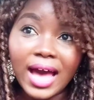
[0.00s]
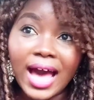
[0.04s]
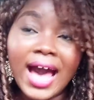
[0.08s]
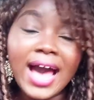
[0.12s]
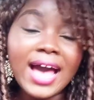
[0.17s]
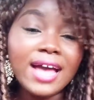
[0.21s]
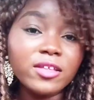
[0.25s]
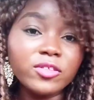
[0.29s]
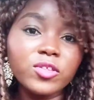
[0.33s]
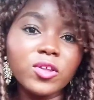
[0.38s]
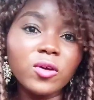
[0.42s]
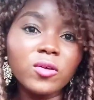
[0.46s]

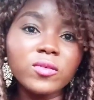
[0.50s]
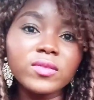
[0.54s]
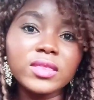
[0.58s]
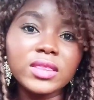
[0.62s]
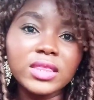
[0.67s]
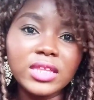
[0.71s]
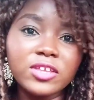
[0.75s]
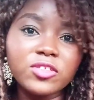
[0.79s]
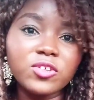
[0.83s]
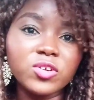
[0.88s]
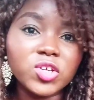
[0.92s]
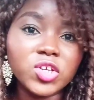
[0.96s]
I don't
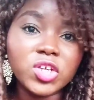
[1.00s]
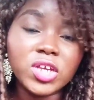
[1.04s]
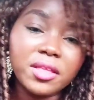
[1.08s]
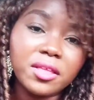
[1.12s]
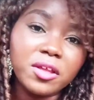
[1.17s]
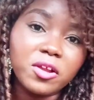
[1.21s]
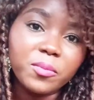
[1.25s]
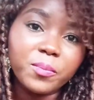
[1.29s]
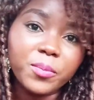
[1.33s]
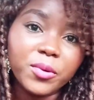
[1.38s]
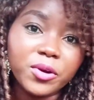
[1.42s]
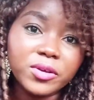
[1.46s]
need the
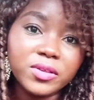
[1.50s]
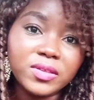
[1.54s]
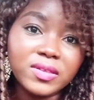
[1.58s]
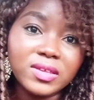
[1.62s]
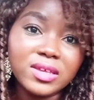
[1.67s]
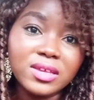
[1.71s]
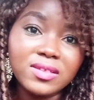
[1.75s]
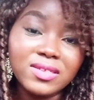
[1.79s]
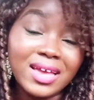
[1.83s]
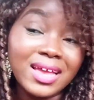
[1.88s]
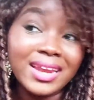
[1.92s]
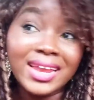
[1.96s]
Chanel
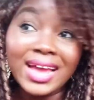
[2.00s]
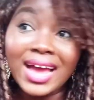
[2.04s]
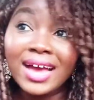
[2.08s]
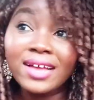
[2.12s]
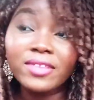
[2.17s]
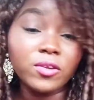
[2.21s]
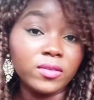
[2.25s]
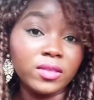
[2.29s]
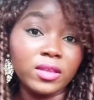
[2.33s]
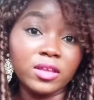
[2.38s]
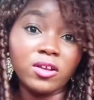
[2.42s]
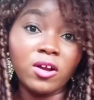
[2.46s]
purses and I
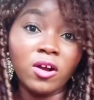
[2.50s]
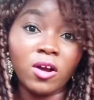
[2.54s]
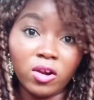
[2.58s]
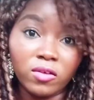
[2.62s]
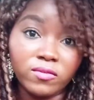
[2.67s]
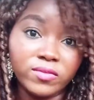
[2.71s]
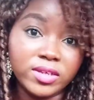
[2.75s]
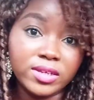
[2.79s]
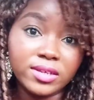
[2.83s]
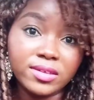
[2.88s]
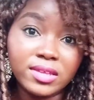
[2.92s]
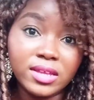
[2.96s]
don't need all
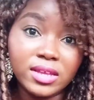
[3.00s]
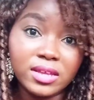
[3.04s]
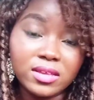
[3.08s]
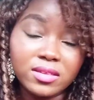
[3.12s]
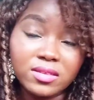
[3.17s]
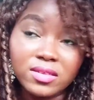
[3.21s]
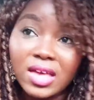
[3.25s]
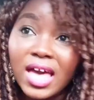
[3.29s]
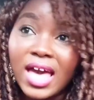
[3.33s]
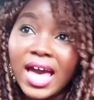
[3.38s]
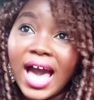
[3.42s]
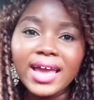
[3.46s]
of these
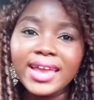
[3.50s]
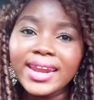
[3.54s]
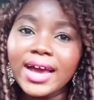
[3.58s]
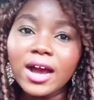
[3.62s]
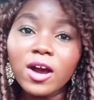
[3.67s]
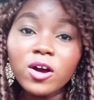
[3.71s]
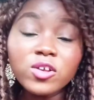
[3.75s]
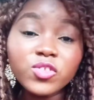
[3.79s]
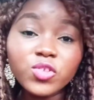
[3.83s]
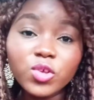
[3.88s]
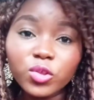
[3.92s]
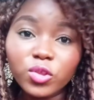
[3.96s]
things. And
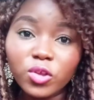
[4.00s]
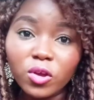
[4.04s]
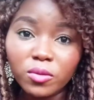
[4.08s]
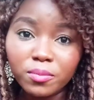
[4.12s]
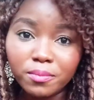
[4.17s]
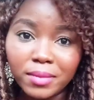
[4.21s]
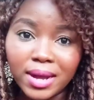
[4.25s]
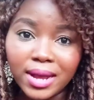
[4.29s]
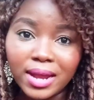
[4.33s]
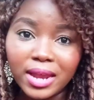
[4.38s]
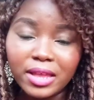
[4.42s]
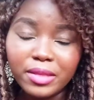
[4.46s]
I also don't
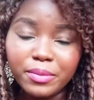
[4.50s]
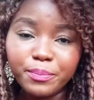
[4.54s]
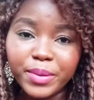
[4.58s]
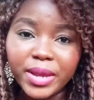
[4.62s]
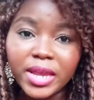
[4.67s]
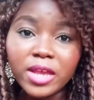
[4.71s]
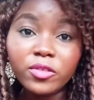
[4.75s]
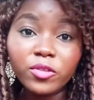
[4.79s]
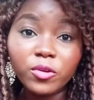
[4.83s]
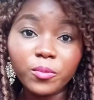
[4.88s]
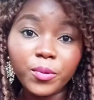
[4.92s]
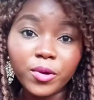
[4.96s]
mind
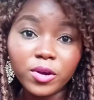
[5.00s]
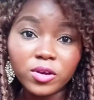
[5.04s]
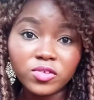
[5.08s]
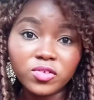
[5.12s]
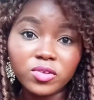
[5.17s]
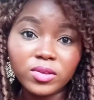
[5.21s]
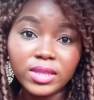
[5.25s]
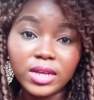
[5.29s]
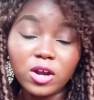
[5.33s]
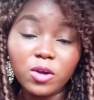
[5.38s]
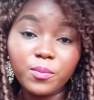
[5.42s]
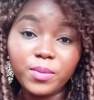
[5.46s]
being the
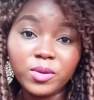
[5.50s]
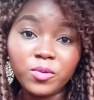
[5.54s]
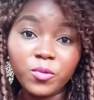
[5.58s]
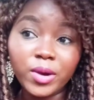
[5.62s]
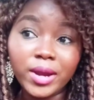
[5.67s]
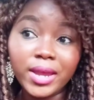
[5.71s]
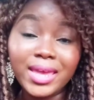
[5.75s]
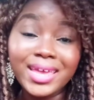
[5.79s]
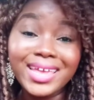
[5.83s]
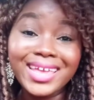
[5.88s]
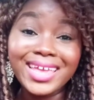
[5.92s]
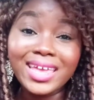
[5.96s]
person that will be
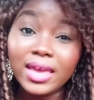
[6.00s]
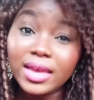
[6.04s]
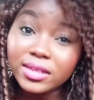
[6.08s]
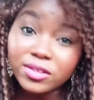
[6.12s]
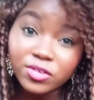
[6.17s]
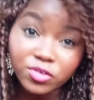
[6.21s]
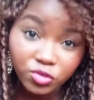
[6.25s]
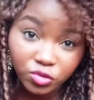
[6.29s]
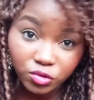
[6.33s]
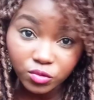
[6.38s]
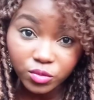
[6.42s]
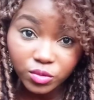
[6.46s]
wearing
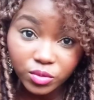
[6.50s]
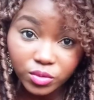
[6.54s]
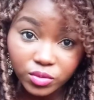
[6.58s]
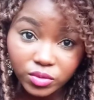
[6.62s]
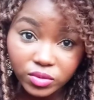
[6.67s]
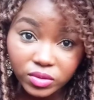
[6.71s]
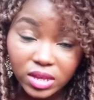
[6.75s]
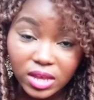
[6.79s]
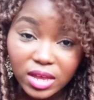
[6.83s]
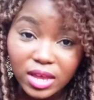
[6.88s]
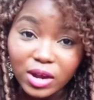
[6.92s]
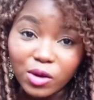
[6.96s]
Guess
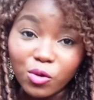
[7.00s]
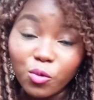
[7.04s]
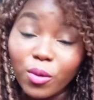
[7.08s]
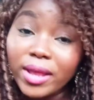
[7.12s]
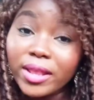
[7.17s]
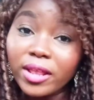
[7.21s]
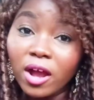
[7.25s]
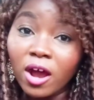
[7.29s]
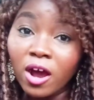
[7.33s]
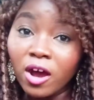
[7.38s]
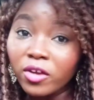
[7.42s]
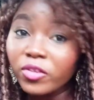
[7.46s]
shoes
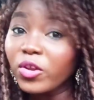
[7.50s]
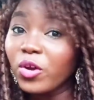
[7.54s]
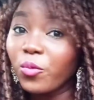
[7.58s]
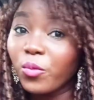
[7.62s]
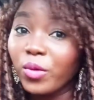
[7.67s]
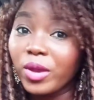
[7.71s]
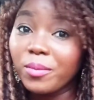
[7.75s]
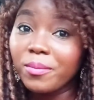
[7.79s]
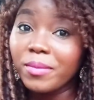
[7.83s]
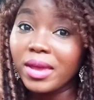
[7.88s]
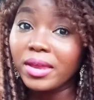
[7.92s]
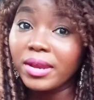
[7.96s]
when other
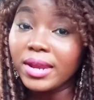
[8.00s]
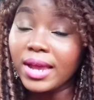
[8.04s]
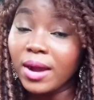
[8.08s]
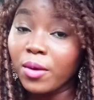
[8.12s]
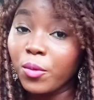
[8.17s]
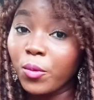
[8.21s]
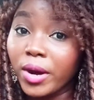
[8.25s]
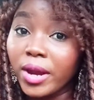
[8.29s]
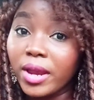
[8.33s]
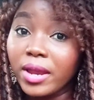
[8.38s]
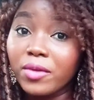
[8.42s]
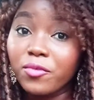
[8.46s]
women are
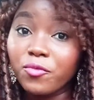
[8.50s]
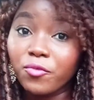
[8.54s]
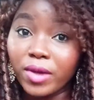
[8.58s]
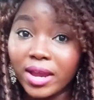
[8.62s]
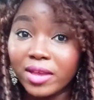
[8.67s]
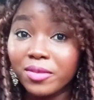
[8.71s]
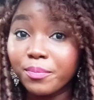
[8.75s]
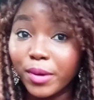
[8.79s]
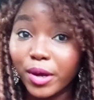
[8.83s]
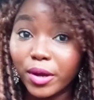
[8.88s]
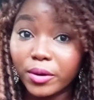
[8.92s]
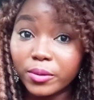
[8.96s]
wearing
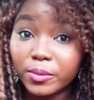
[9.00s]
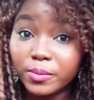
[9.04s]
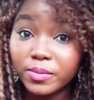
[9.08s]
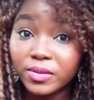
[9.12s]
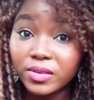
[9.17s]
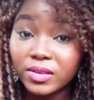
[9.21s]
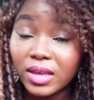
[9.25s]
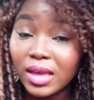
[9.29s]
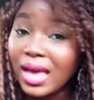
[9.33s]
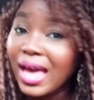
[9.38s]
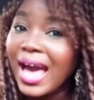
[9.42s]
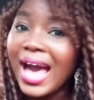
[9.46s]
red
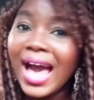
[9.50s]
bottoms.